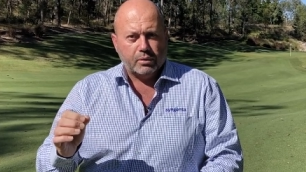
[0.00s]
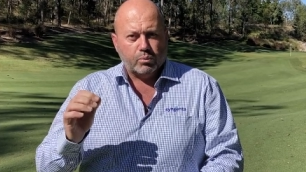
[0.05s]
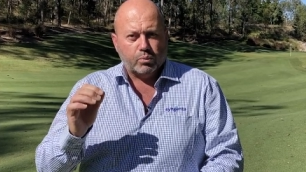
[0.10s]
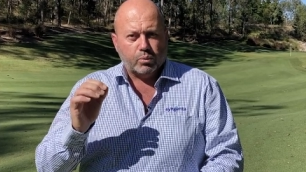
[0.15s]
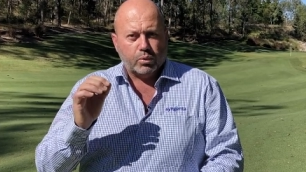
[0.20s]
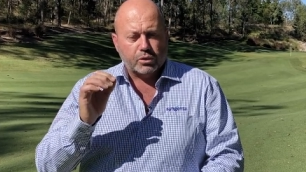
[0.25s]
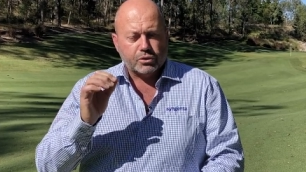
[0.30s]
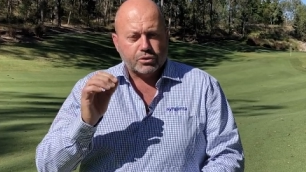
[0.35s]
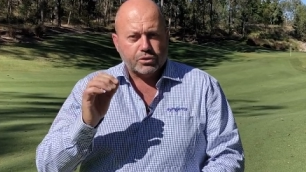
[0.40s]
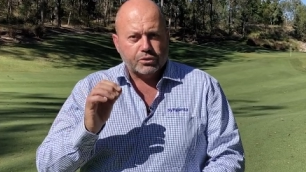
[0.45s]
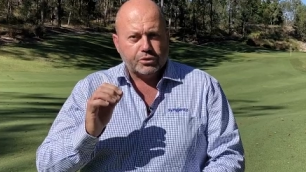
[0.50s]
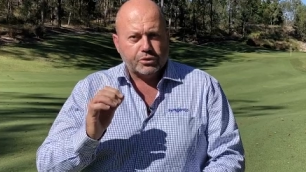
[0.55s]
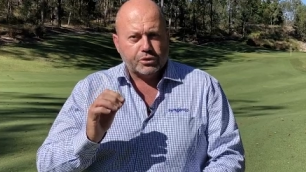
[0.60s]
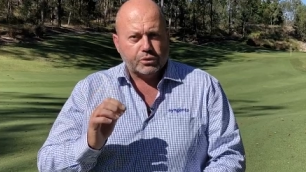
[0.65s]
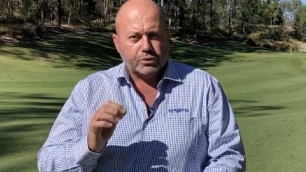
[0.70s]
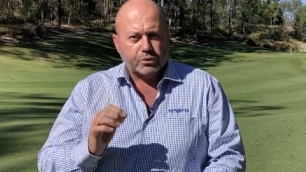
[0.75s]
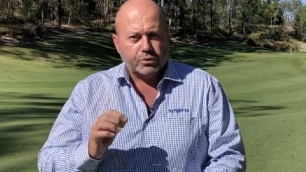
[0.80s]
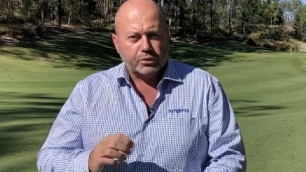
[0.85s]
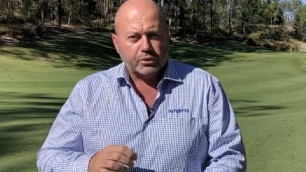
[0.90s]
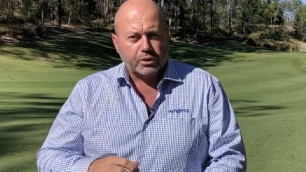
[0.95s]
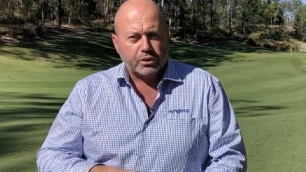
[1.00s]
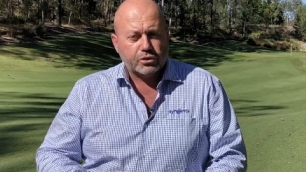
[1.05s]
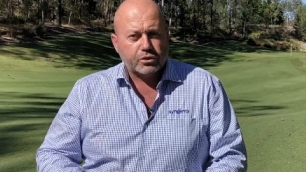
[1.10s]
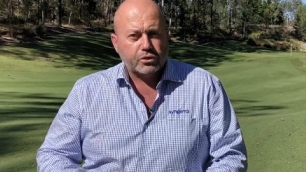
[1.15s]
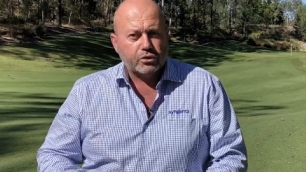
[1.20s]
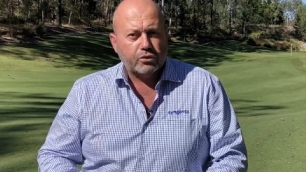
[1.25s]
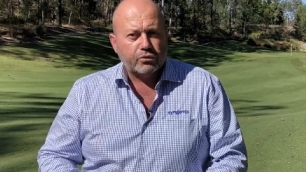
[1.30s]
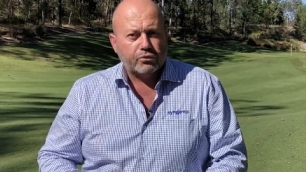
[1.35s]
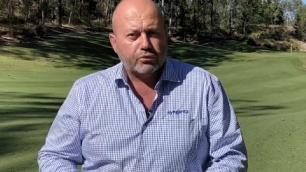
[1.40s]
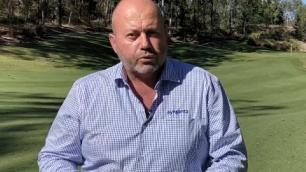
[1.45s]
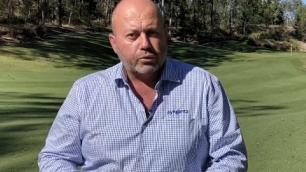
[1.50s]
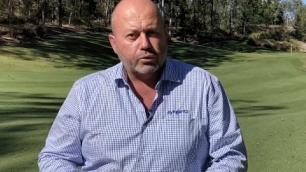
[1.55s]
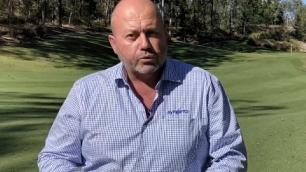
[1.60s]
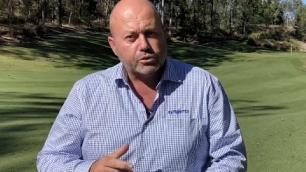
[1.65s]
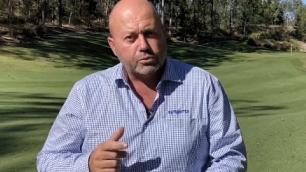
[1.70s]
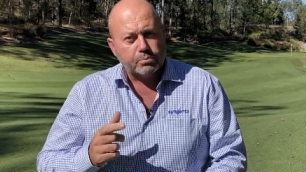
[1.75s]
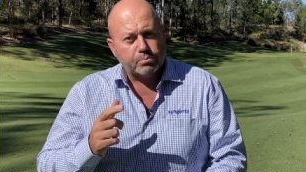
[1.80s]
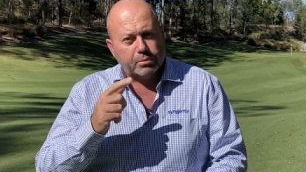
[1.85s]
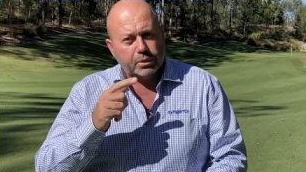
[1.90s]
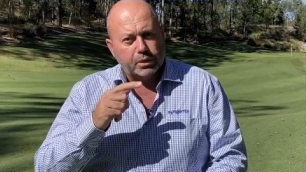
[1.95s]
whilst ensuring that turf
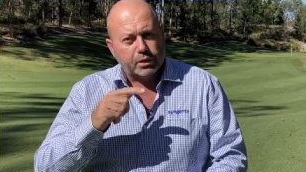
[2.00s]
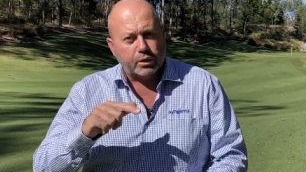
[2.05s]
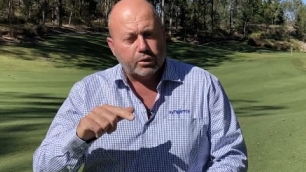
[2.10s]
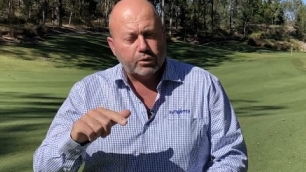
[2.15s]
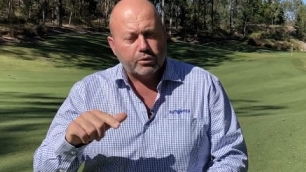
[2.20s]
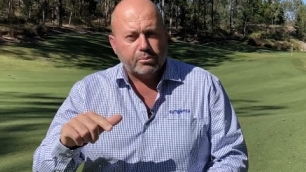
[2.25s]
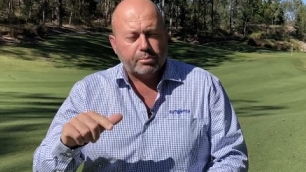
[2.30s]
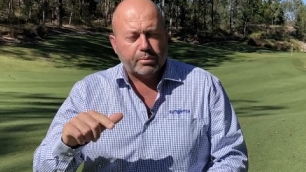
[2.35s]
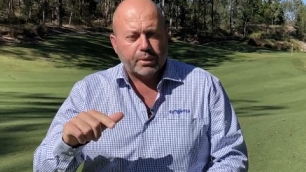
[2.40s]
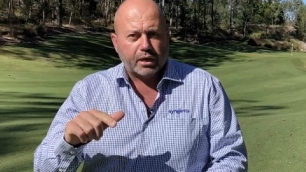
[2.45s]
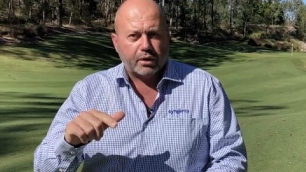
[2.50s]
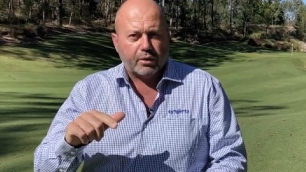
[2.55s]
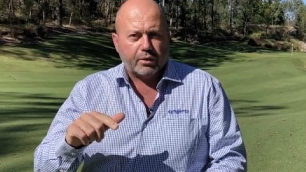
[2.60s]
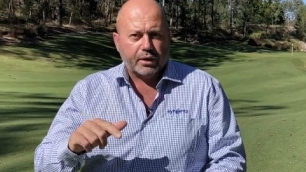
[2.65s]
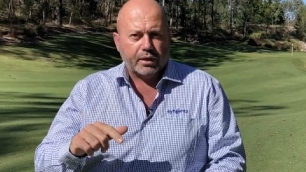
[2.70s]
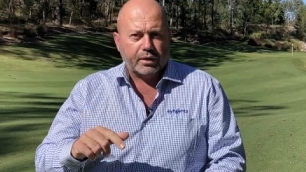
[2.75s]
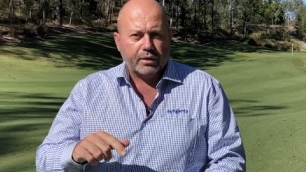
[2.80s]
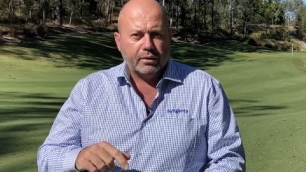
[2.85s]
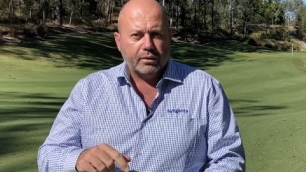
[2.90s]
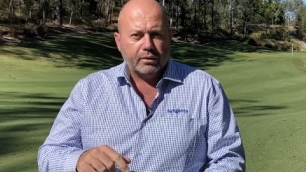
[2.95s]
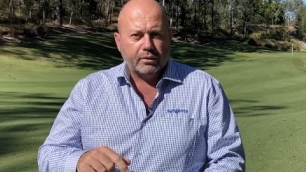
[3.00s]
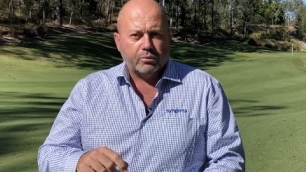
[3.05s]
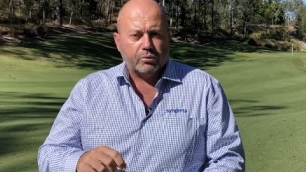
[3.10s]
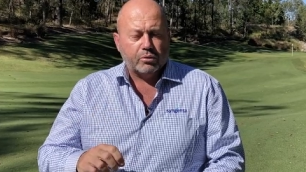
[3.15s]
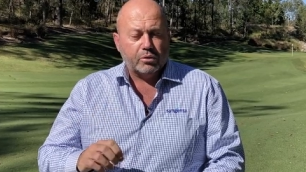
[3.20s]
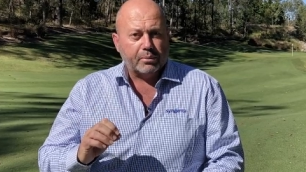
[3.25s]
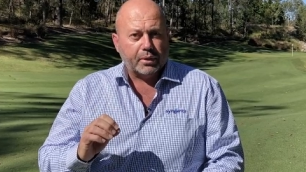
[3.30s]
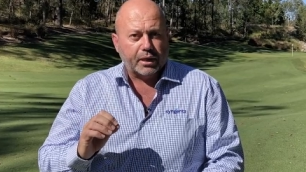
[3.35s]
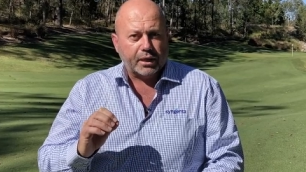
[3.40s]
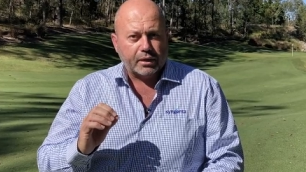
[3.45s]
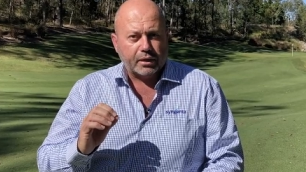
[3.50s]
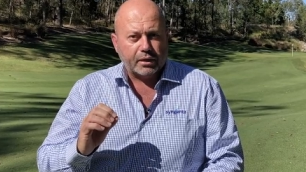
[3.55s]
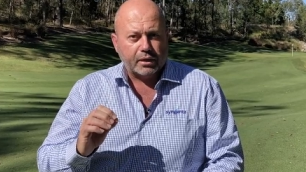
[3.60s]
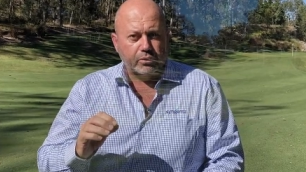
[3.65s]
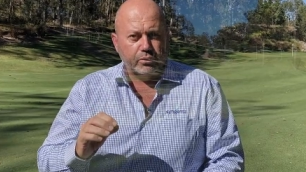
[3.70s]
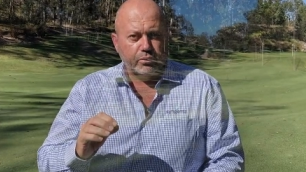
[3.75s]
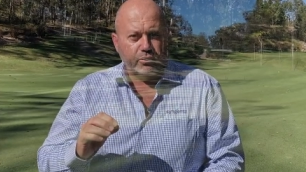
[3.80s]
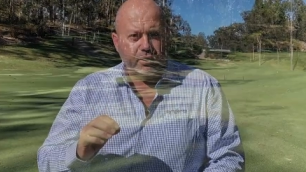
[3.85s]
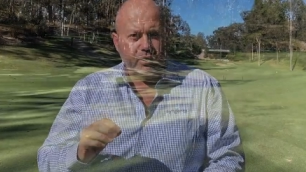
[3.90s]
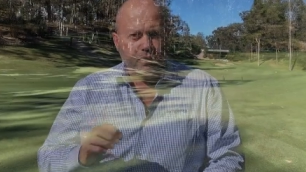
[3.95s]
roots below the barrier remain
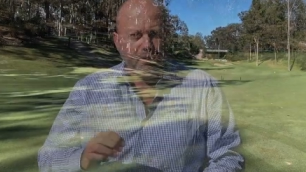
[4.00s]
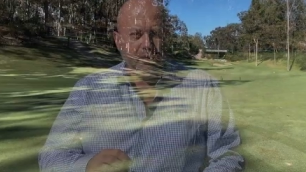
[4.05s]
healthy